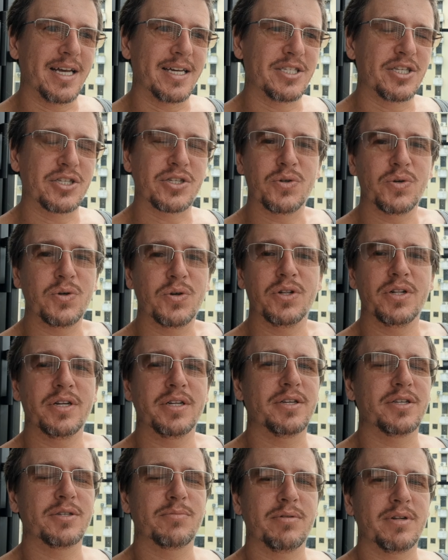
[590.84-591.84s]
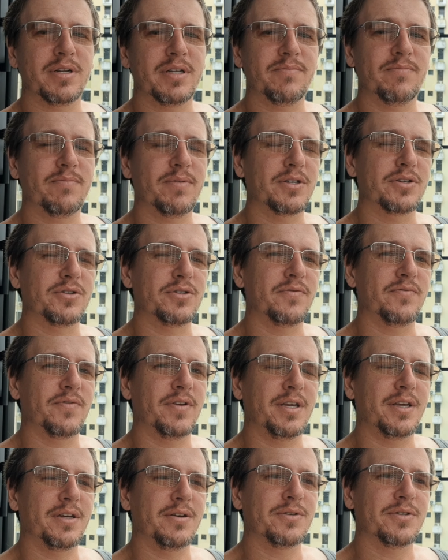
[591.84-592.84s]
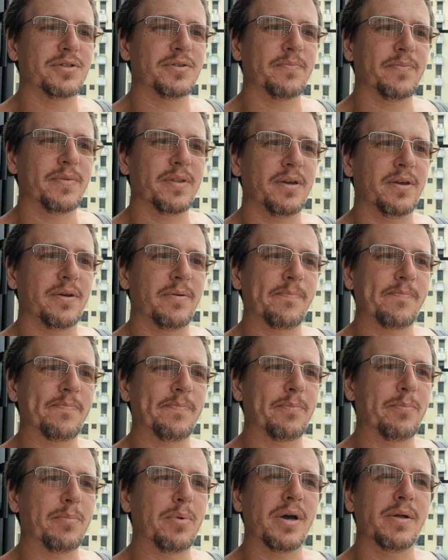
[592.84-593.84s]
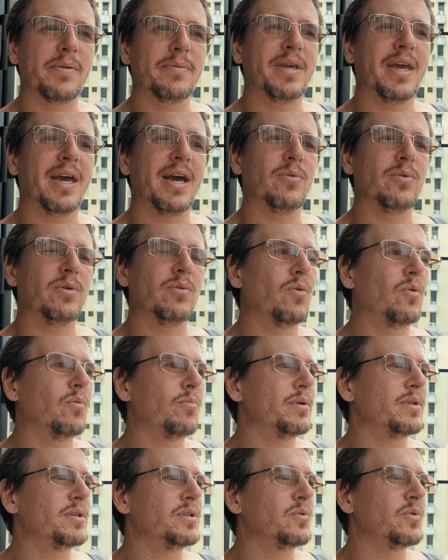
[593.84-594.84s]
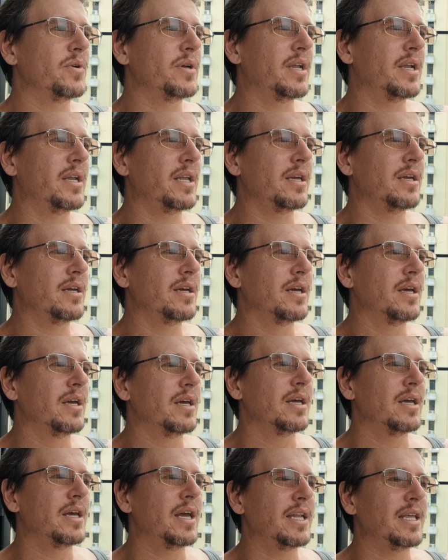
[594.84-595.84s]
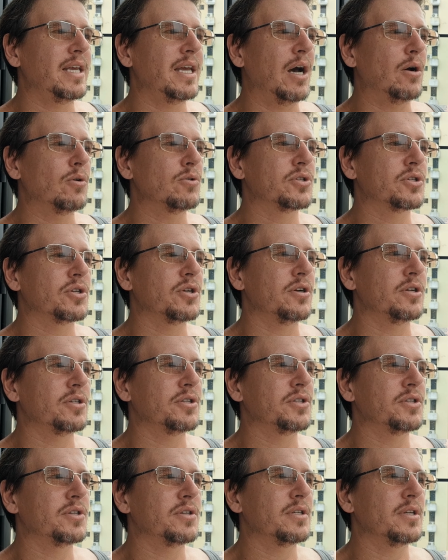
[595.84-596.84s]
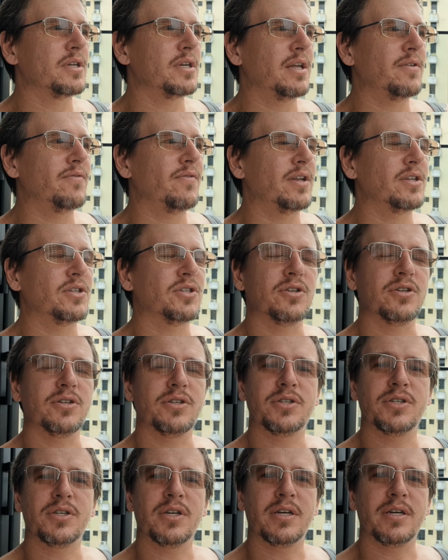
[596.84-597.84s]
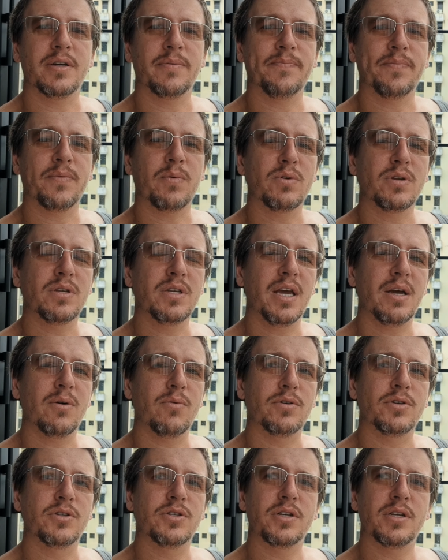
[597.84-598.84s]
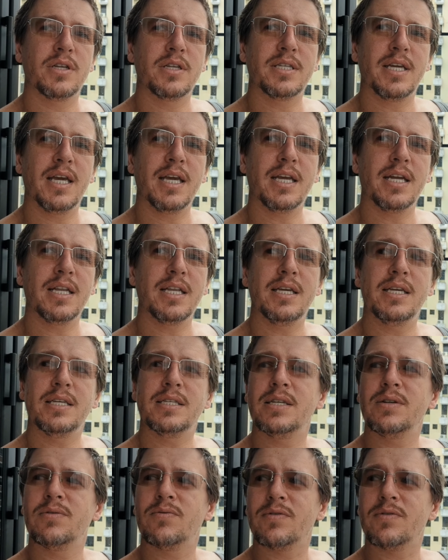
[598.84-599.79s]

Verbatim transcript: just Google it. There's plenty of pictures and videos. But yeah, we won't be doing any outskirts adventures. We're just gonna take it easy,